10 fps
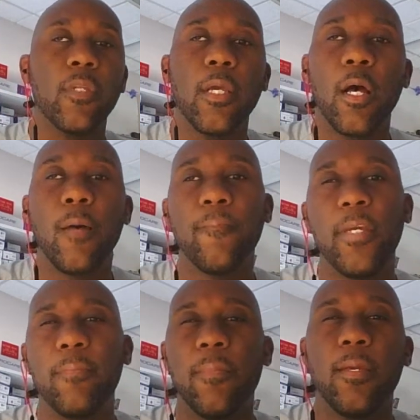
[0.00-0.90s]

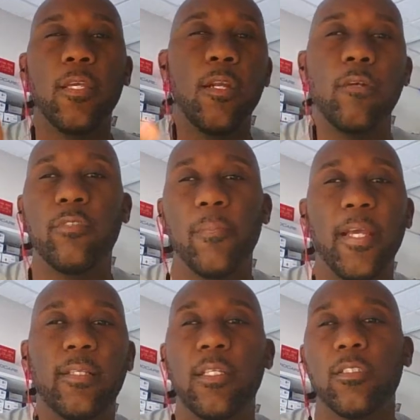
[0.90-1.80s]
to
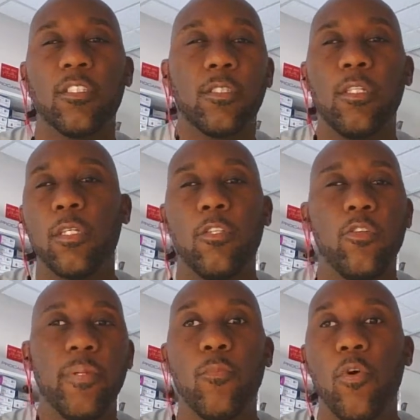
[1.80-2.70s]
make things just look a
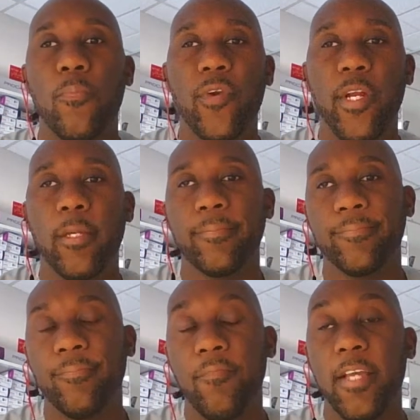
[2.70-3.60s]
little bit more pretty,
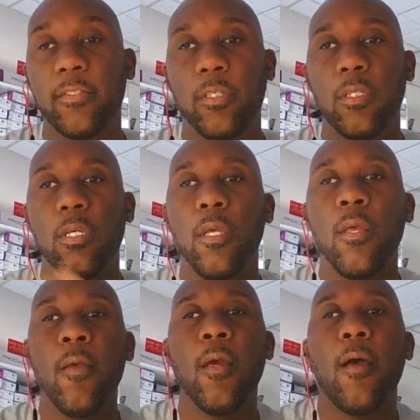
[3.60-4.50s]
basically.
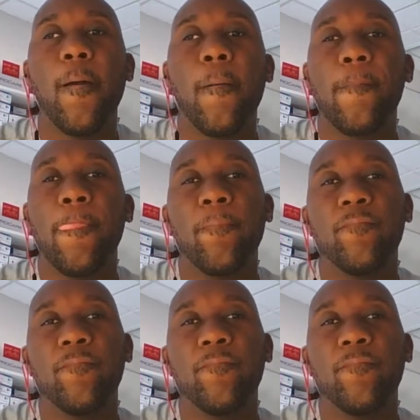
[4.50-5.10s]
I'm